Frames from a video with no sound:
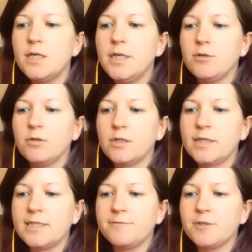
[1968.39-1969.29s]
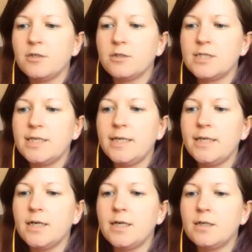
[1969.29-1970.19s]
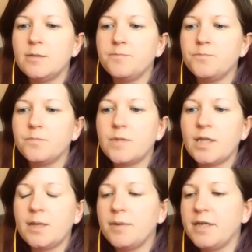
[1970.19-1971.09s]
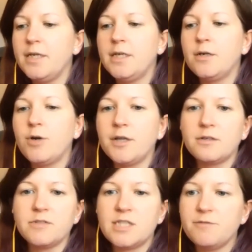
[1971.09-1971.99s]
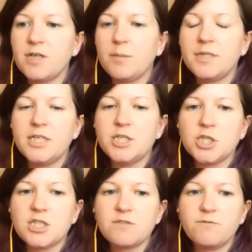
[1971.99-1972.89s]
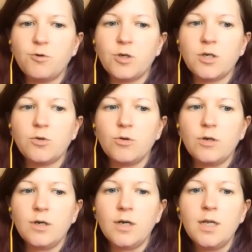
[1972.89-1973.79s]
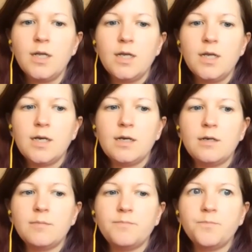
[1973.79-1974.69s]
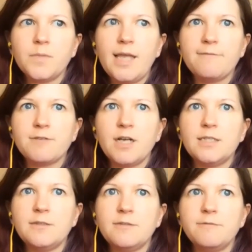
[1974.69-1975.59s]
learning difficulty that they might either receive accommodations for or have kind of